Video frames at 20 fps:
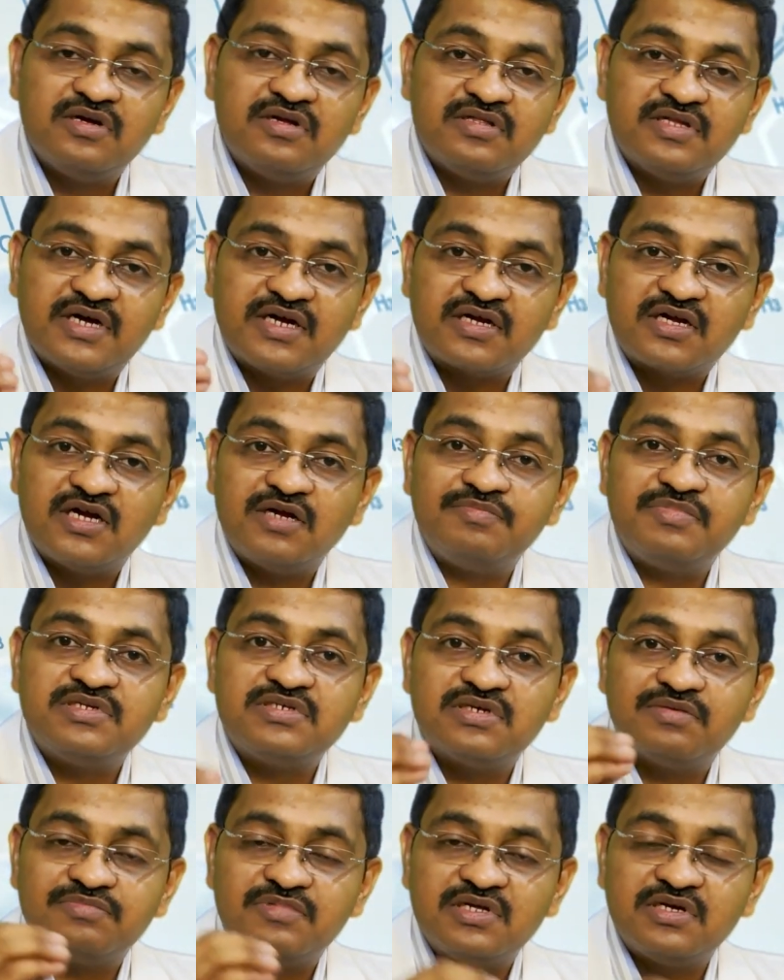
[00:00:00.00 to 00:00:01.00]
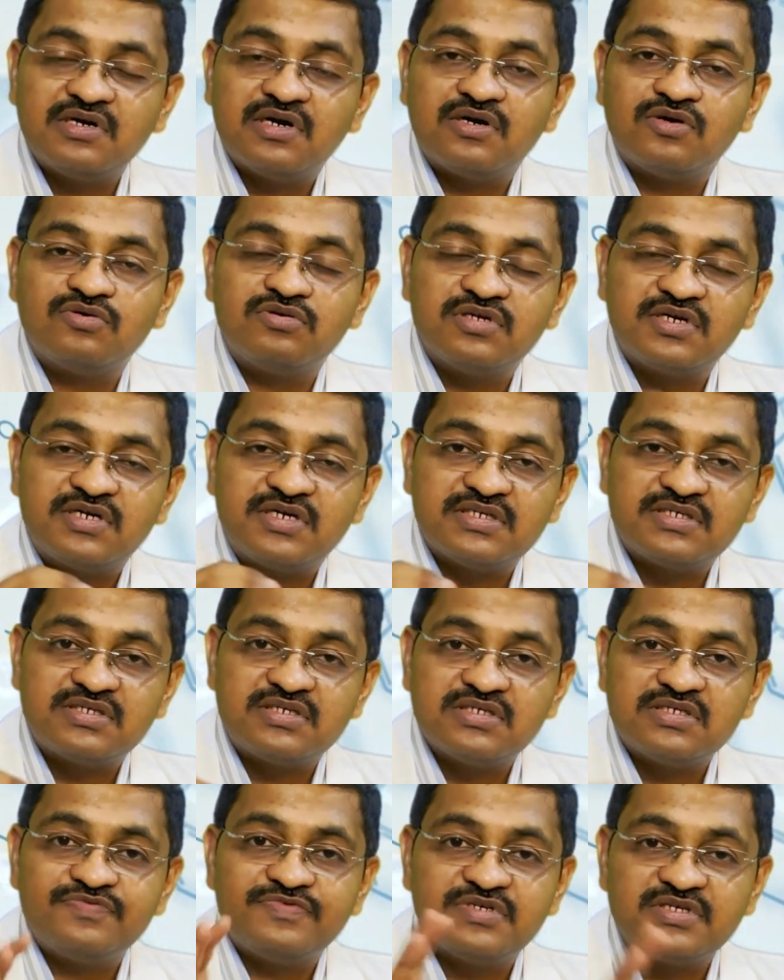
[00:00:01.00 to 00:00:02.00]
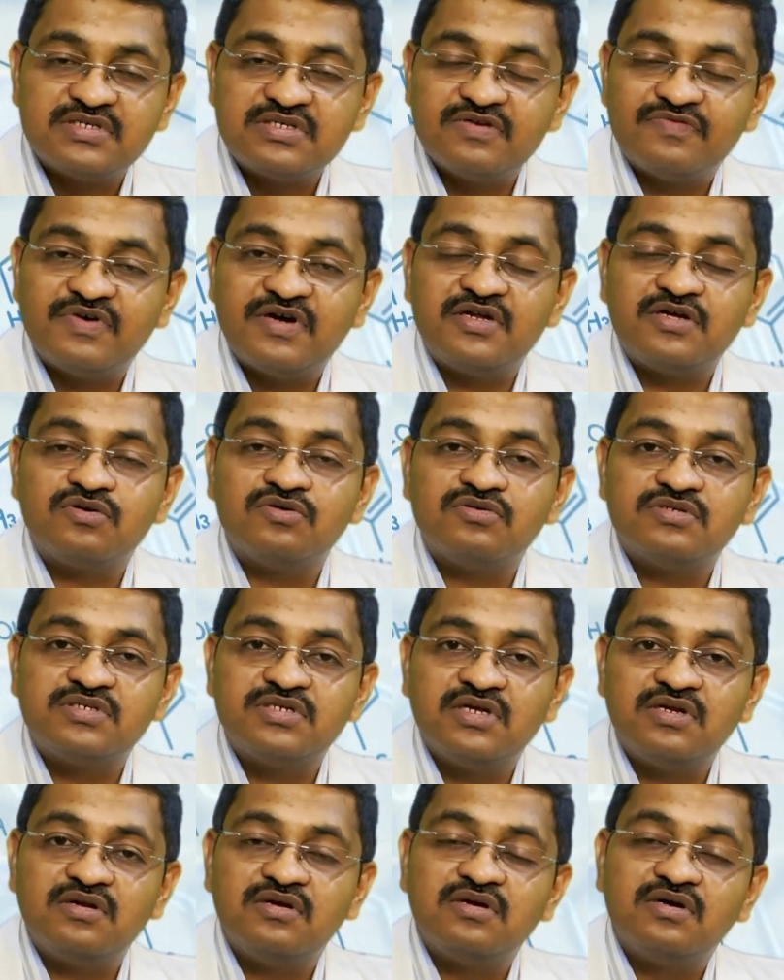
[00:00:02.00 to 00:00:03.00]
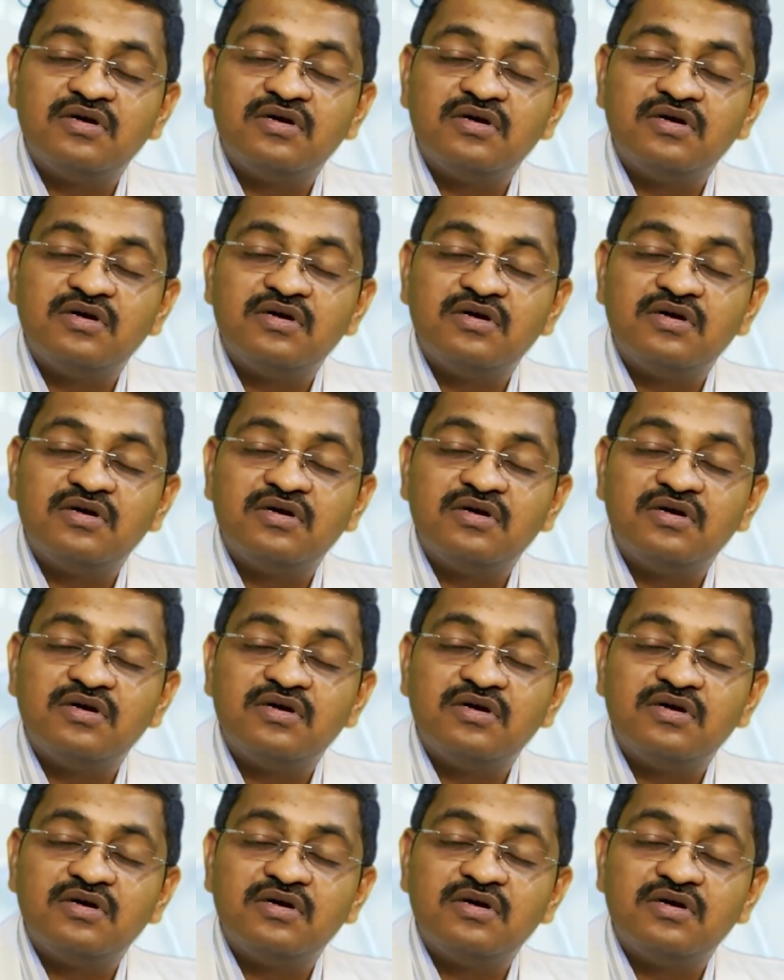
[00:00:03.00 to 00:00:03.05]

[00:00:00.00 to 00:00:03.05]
There can be something around the testis which is a varicocele.